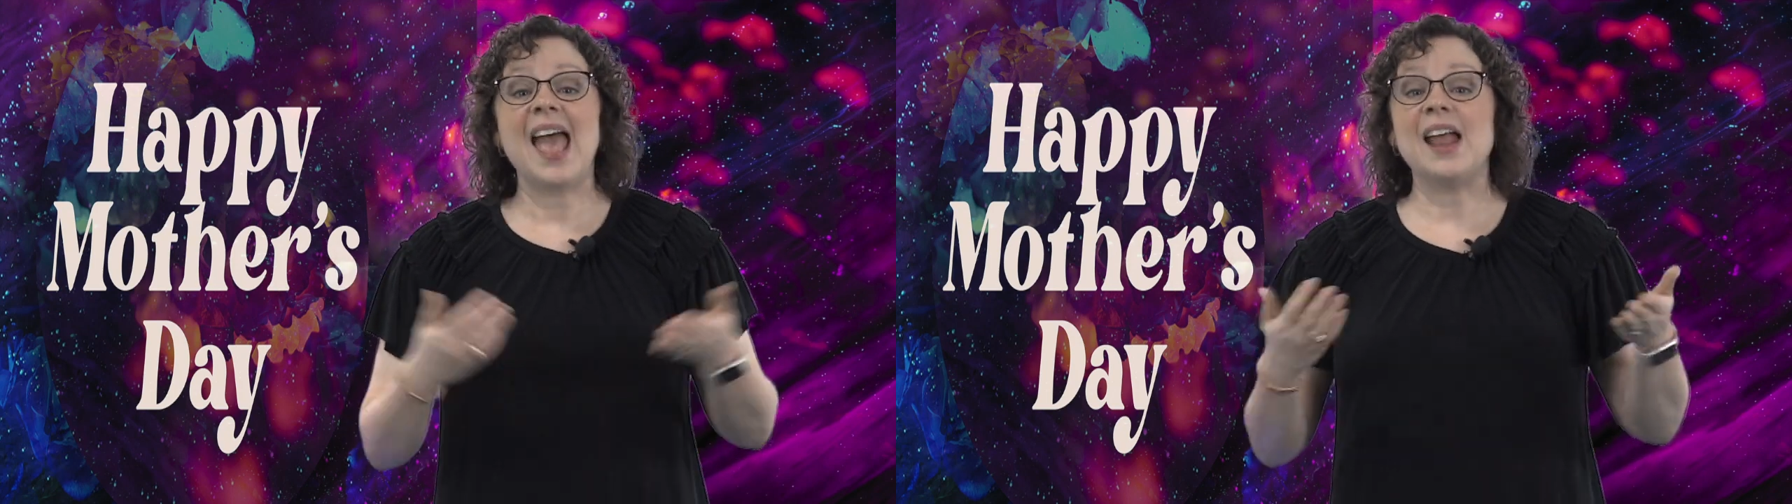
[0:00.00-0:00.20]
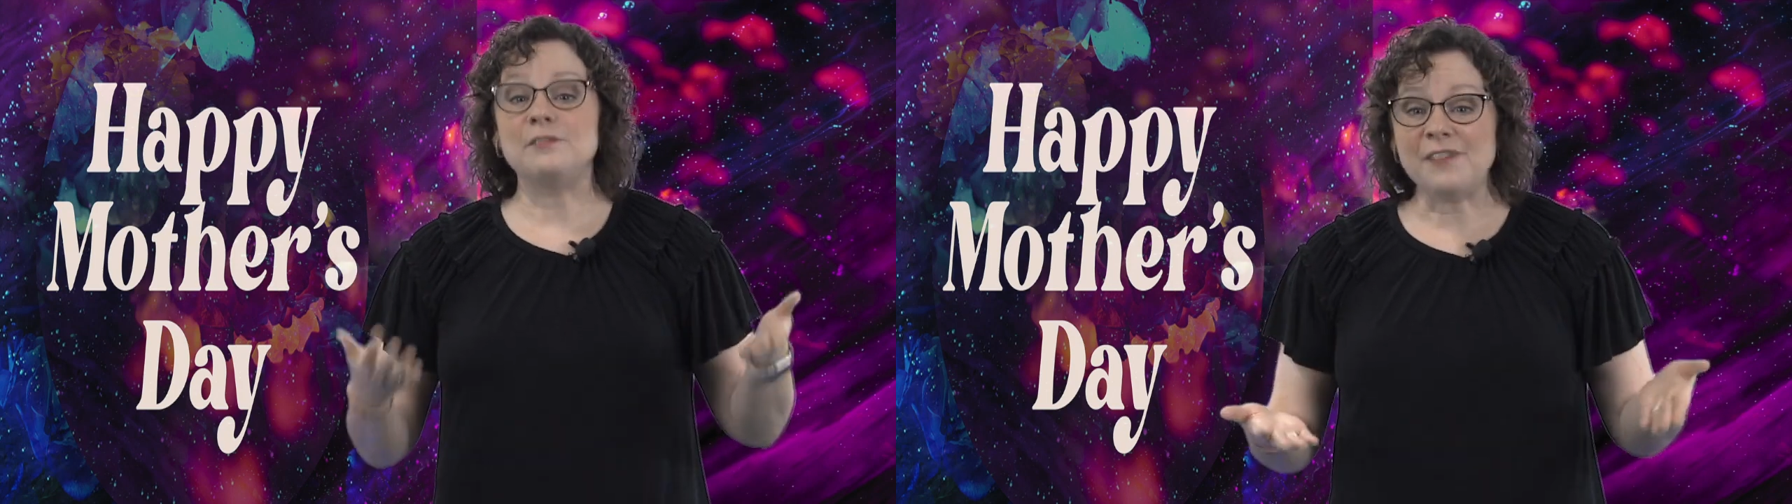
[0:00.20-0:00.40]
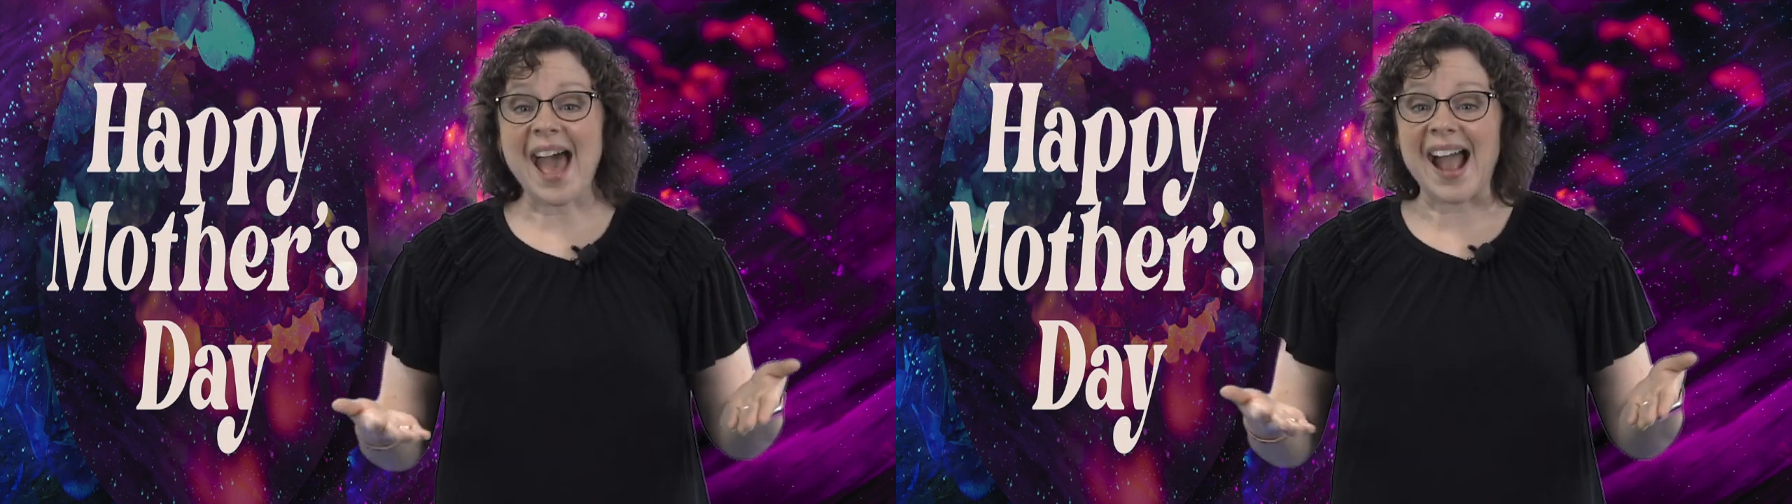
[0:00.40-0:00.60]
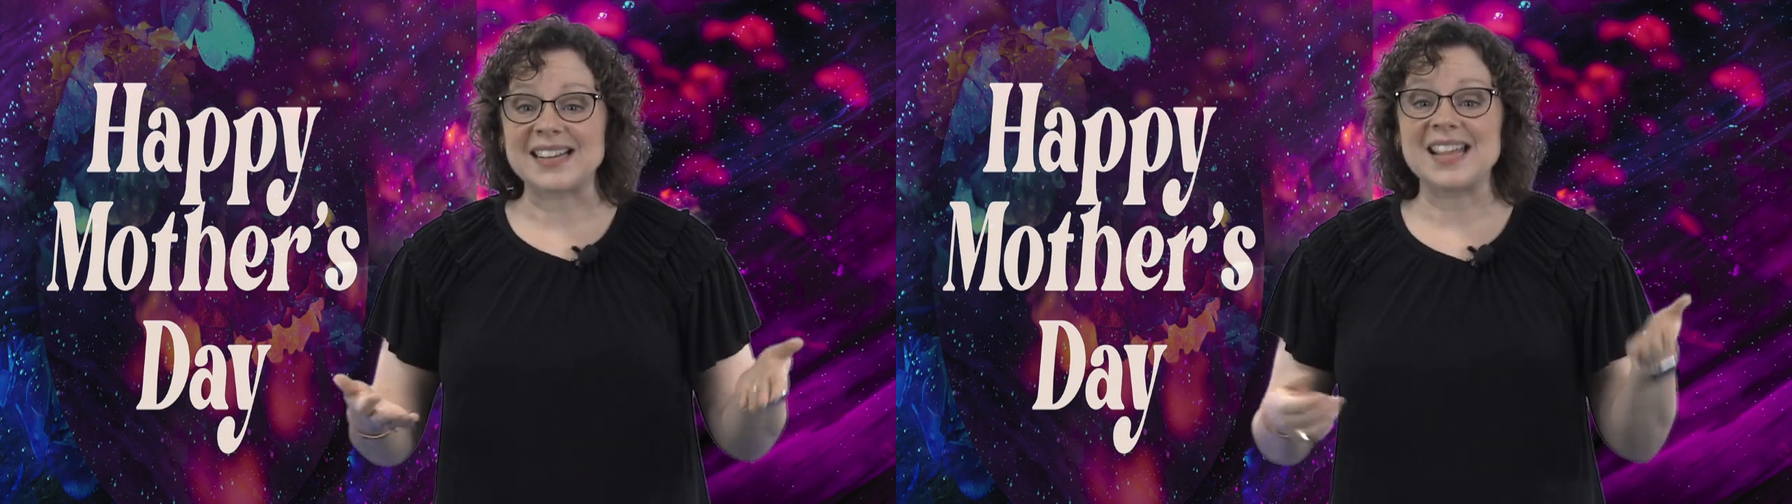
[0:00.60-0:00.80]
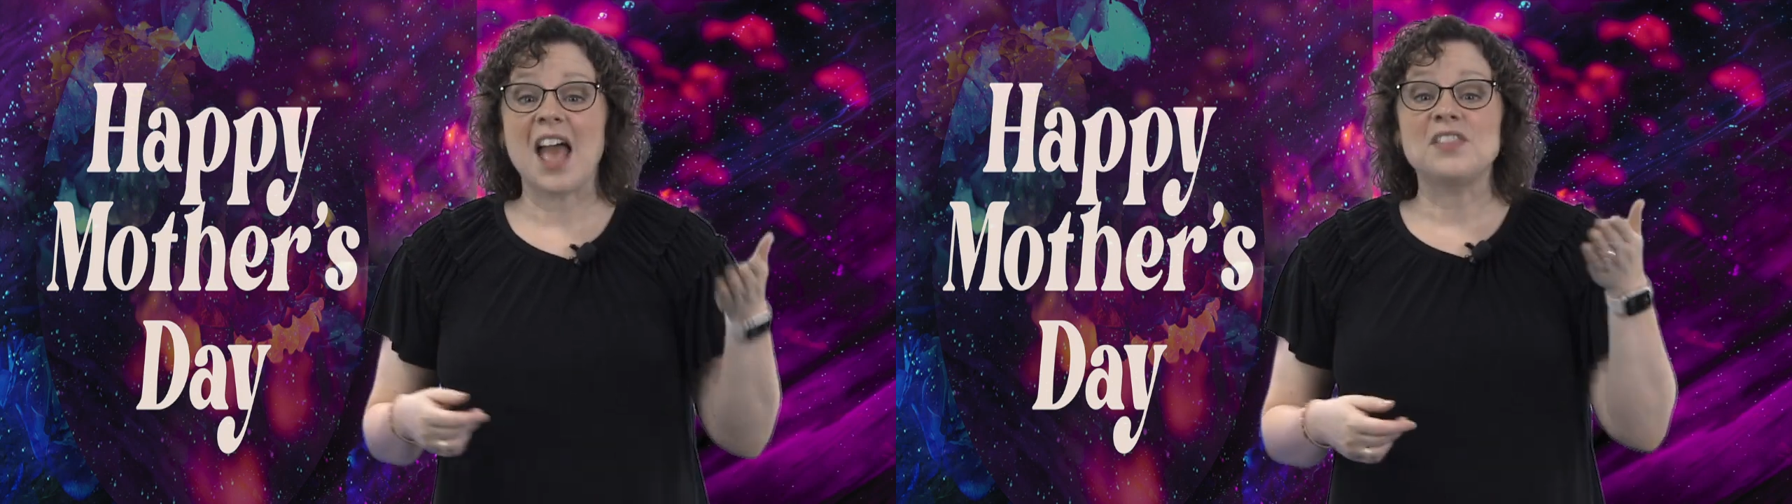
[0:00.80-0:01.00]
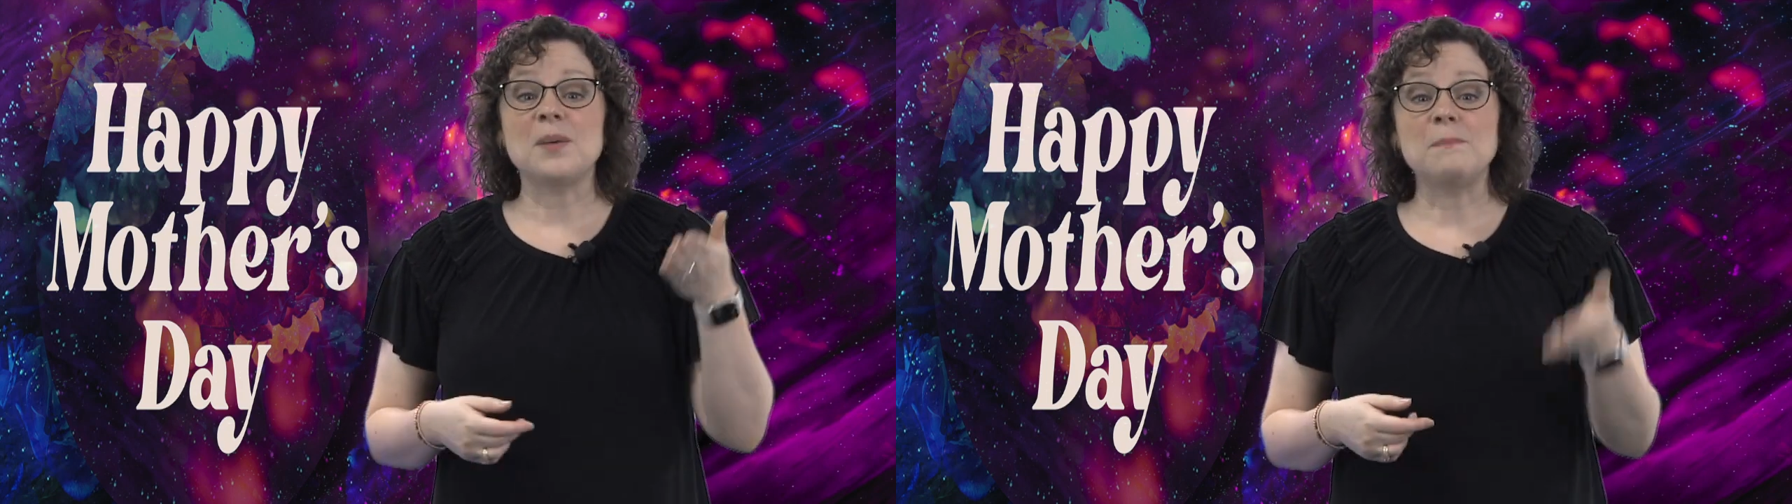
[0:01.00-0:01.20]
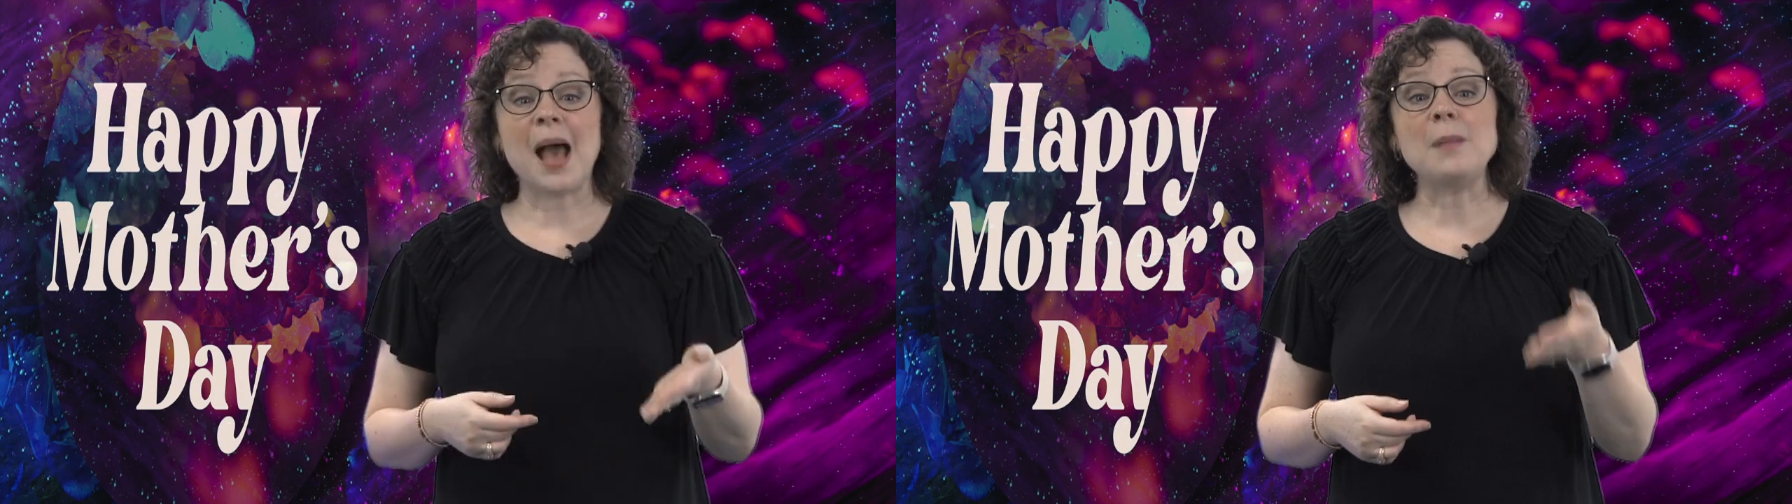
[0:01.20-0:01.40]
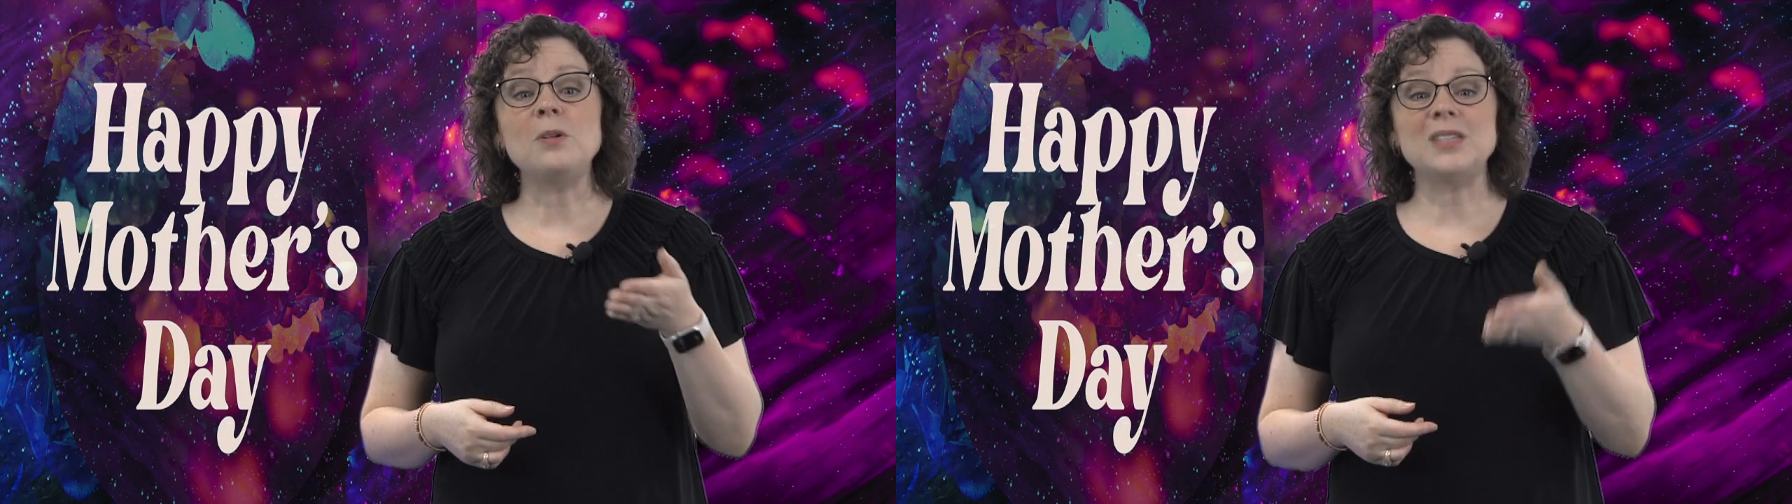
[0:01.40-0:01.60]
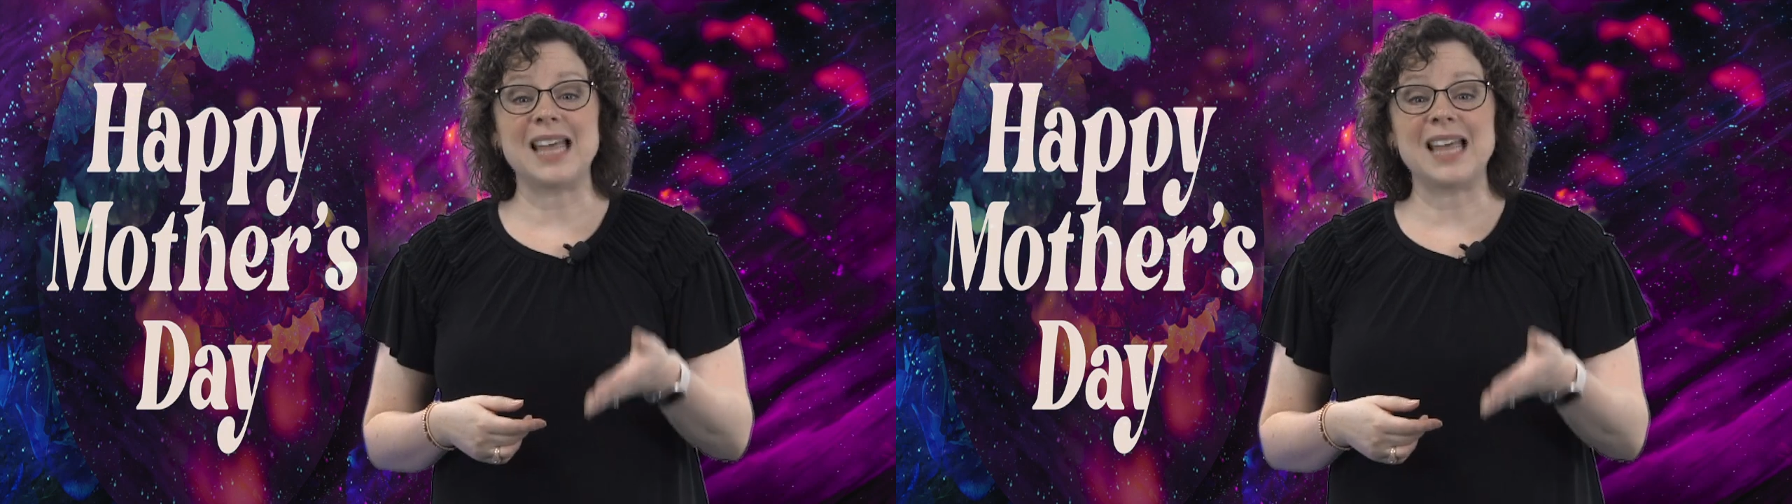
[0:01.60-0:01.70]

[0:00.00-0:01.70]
In fact, the Bible